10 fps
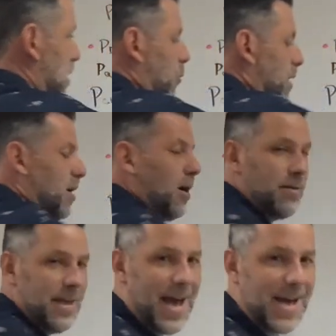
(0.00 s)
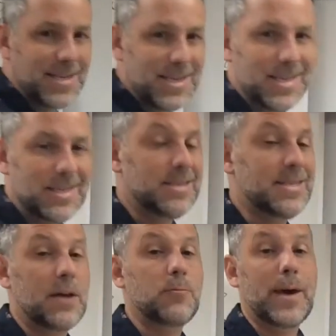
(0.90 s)
We call that
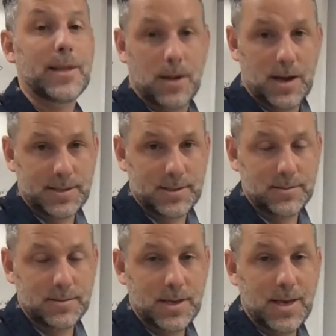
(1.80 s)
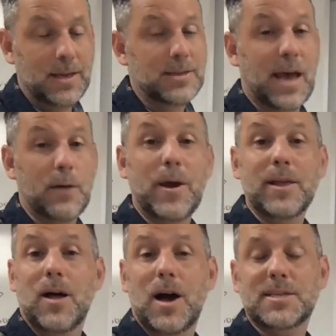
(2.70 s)
deadweight loss.
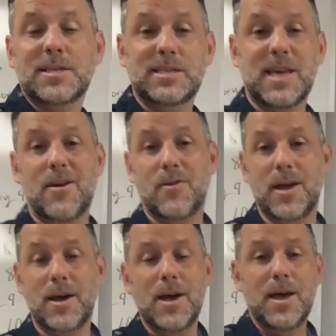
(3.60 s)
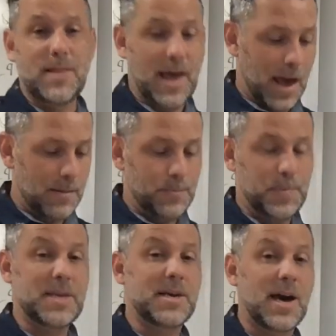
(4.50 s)
Deadweight loss is area that,
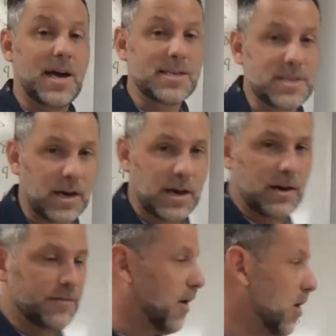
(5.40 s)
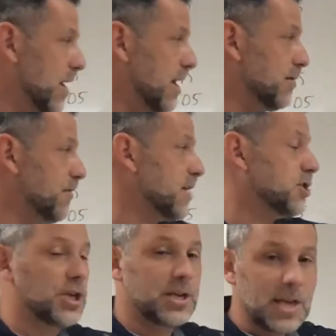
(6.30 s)
because of our
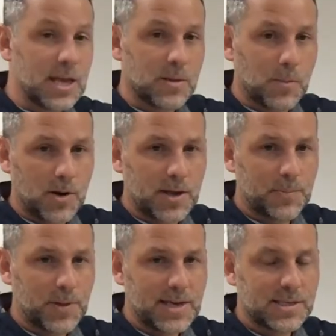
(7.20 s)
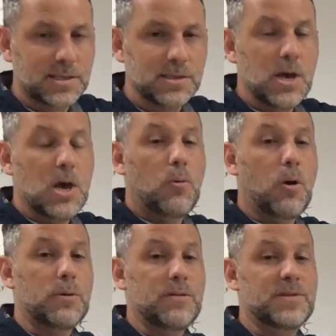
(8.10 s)
intervention in the marketplace,
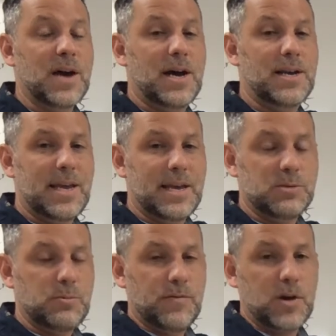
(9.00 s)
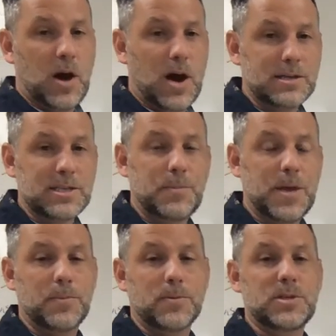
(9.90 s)
what we've done is we've caused
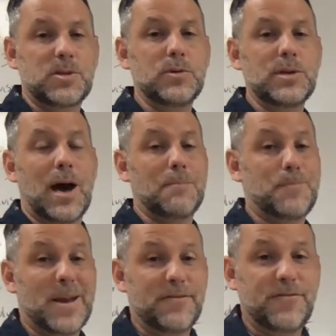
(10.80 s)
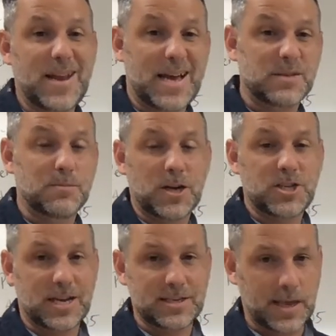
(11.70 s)
people to not benefit as much
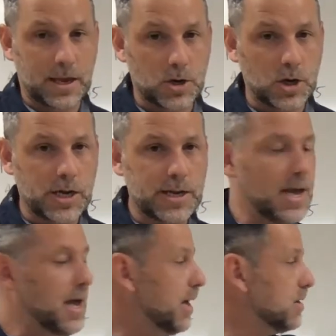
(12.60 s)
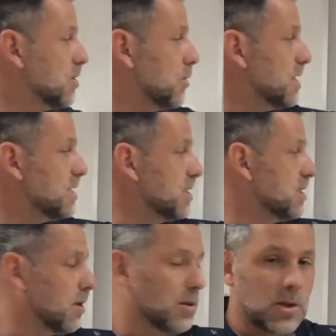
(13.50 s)
as they could. And so this is
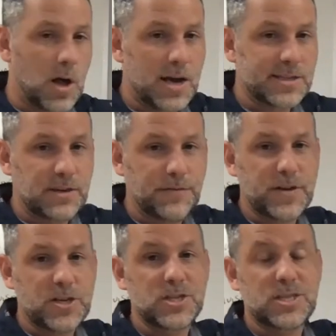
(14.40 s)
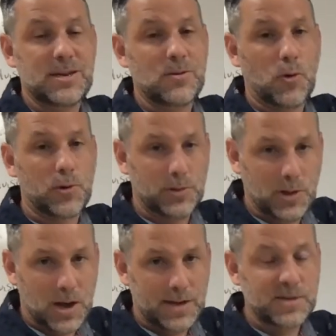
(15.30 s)
the lost efficiency or
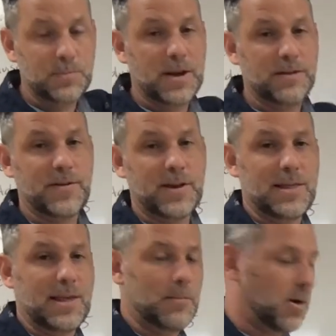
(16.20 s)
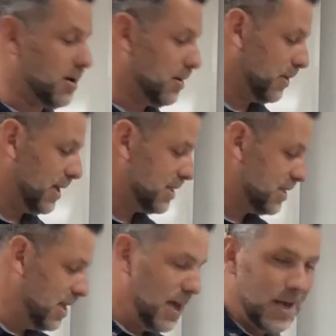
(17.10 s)
lost benefit in that marketplace.
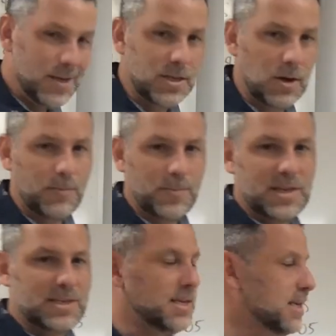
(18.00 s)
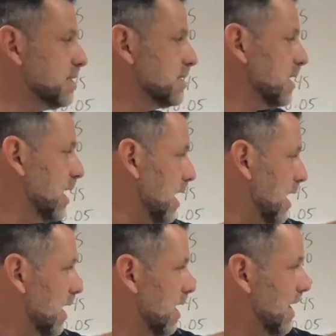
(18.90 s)
So this is,
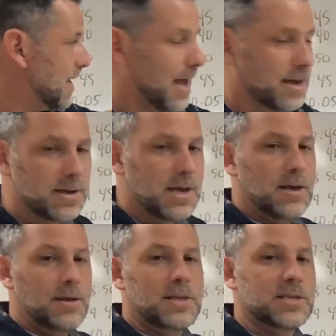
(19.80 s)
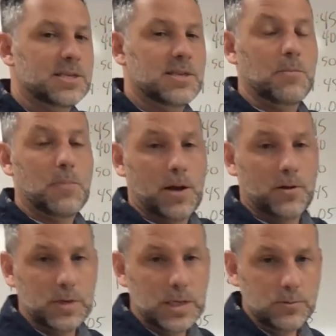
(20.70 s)
again, this is the model
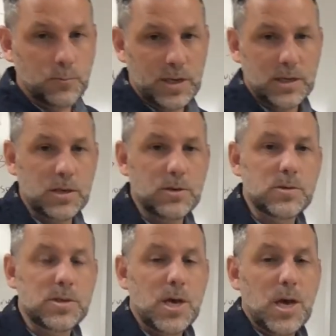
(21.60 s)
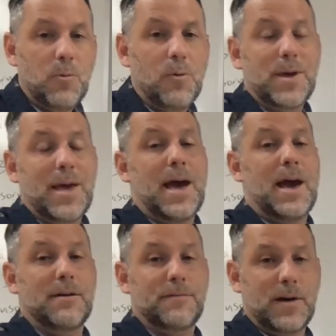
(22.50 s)
we use when we
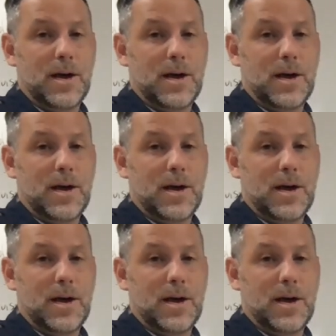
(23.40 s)
have